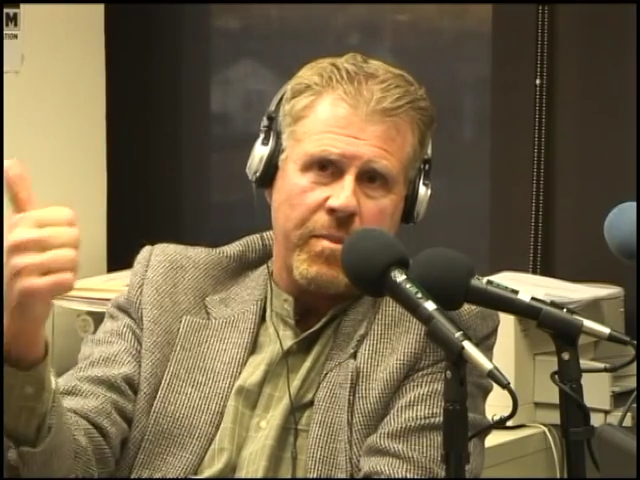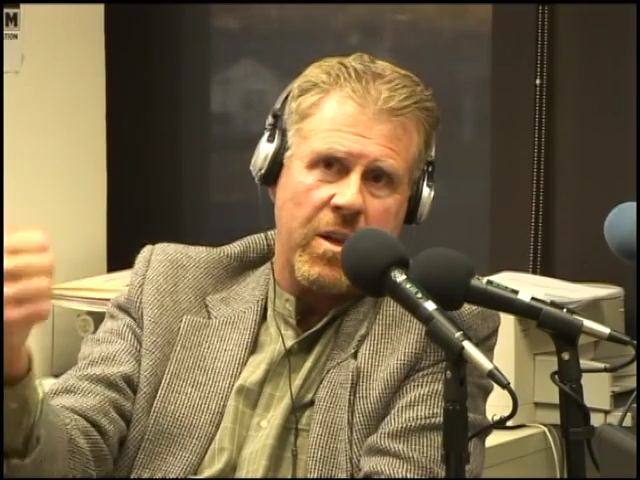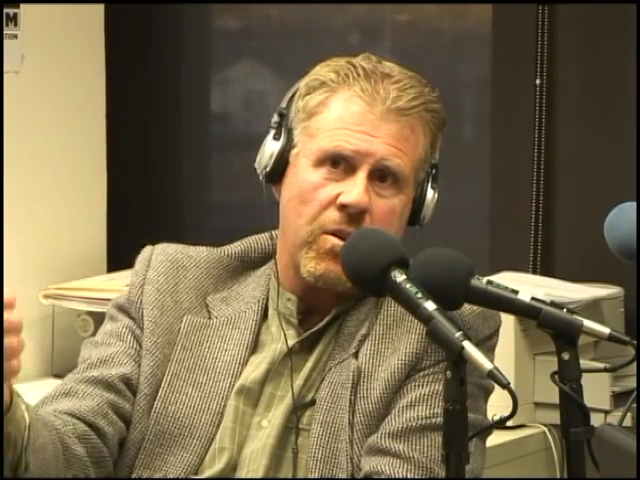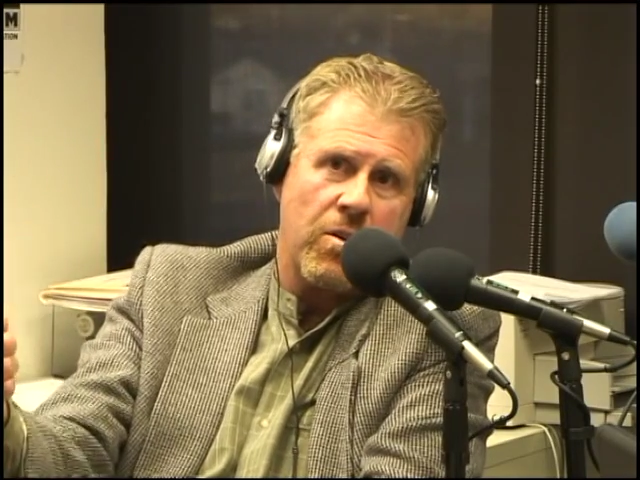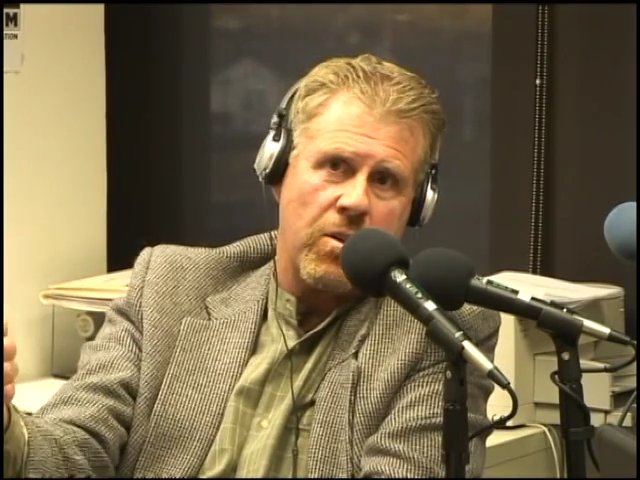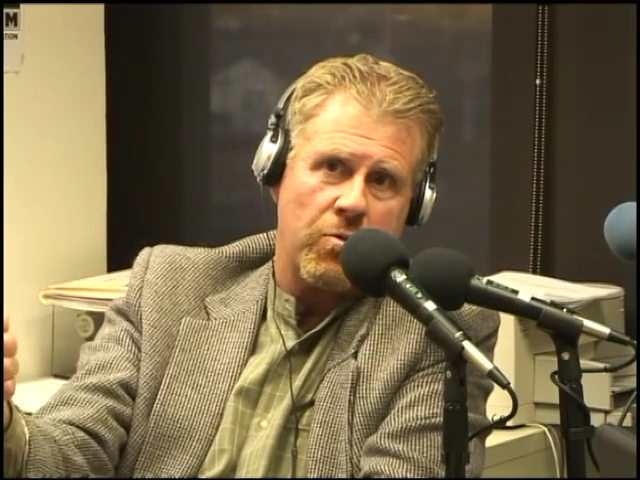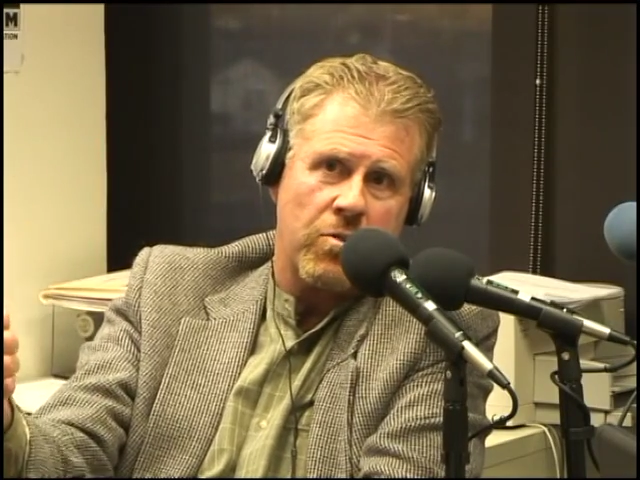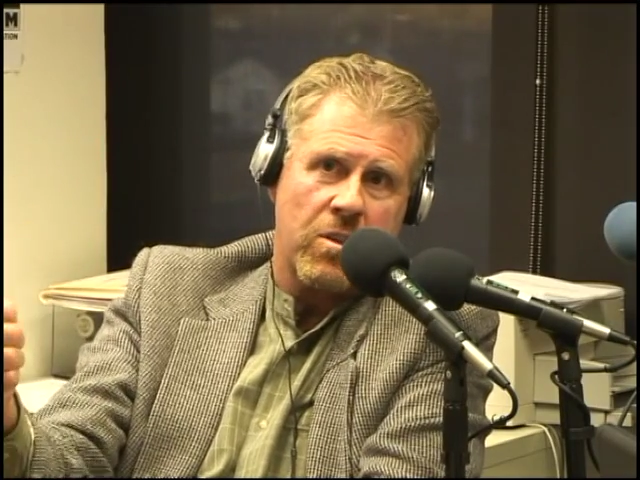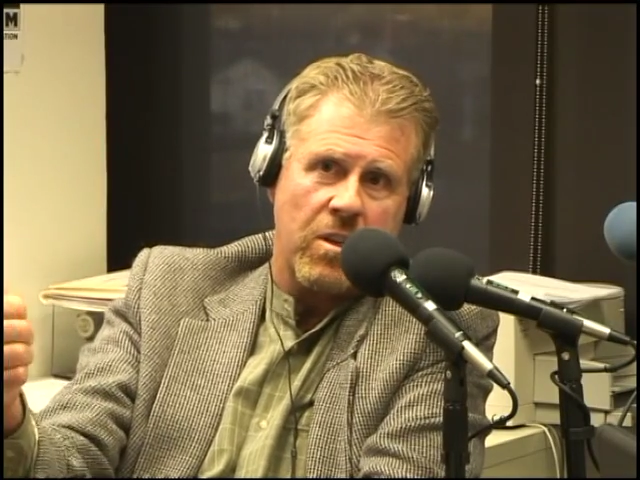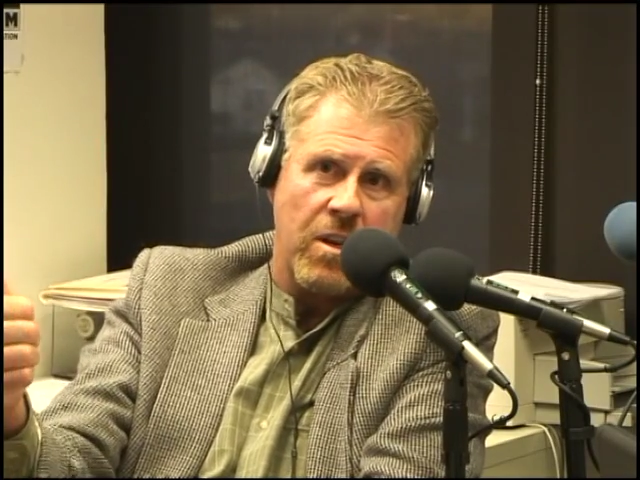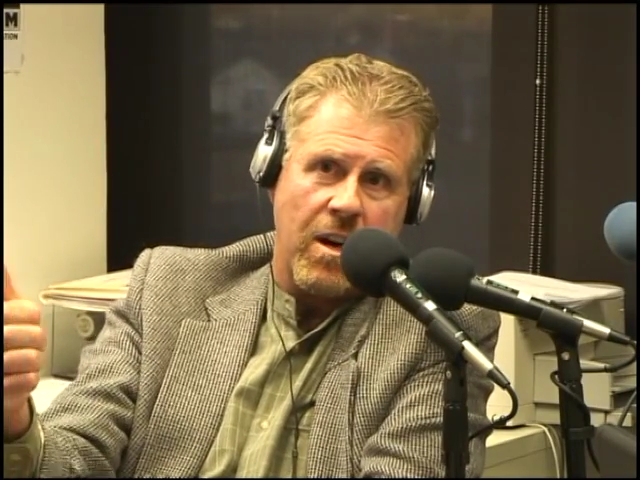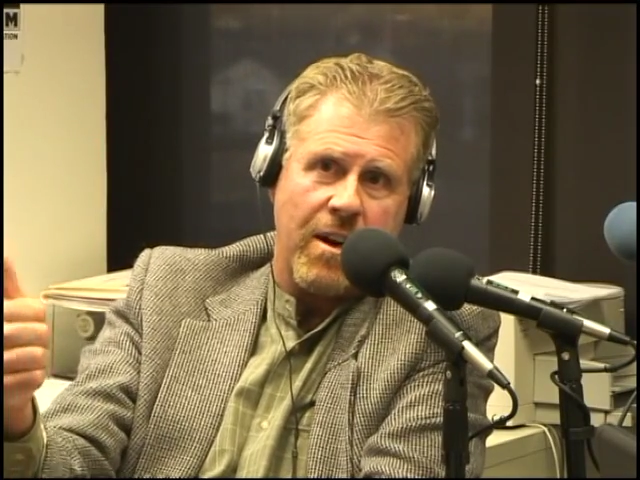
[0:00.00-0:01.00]
Peter
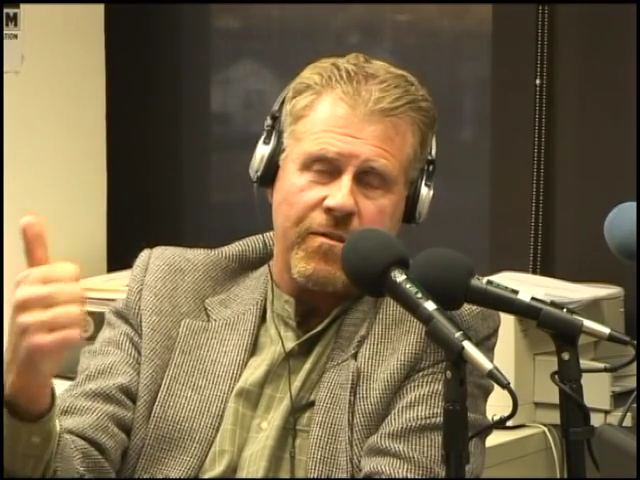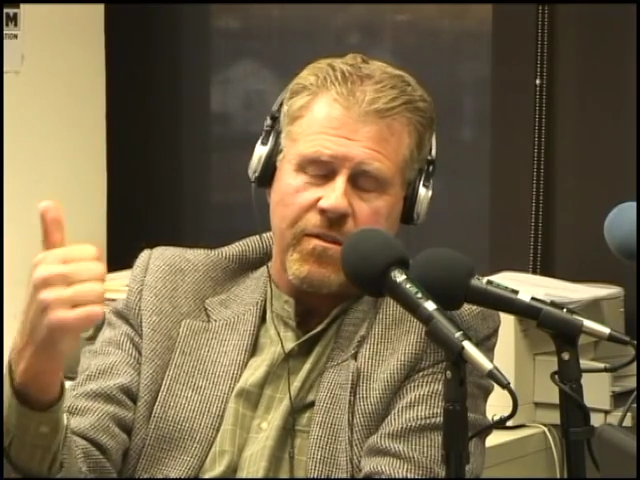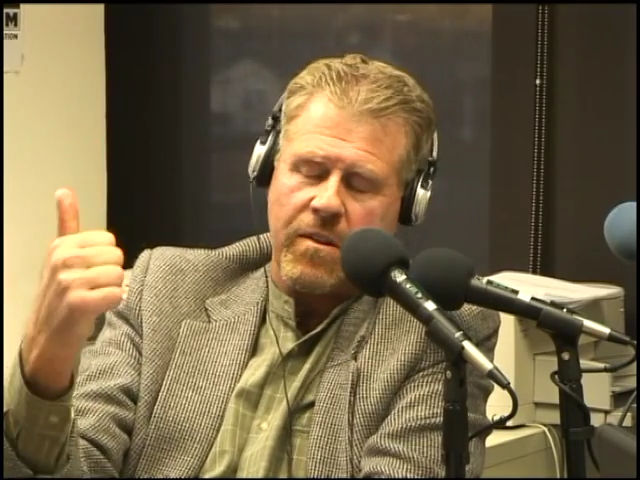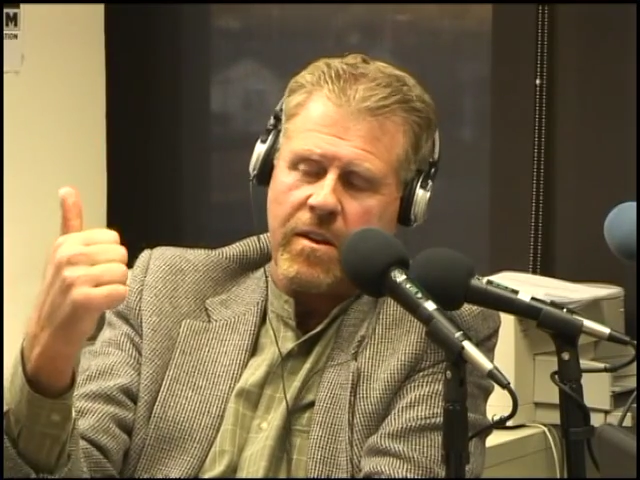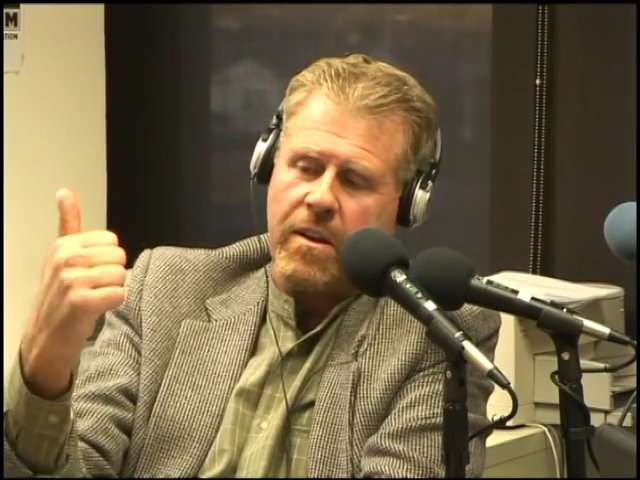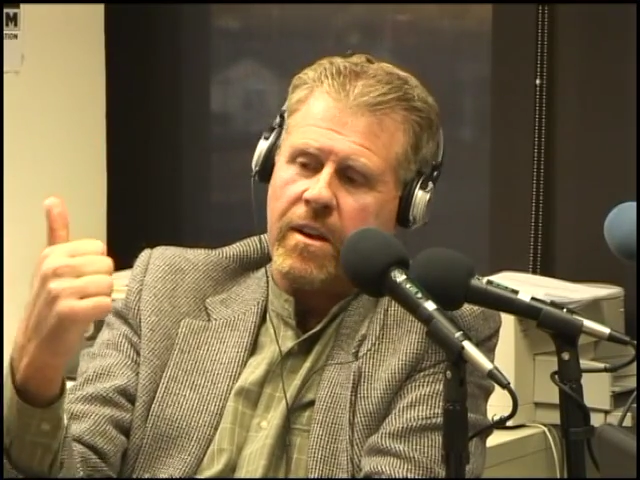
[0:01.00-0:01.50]
Ustinov,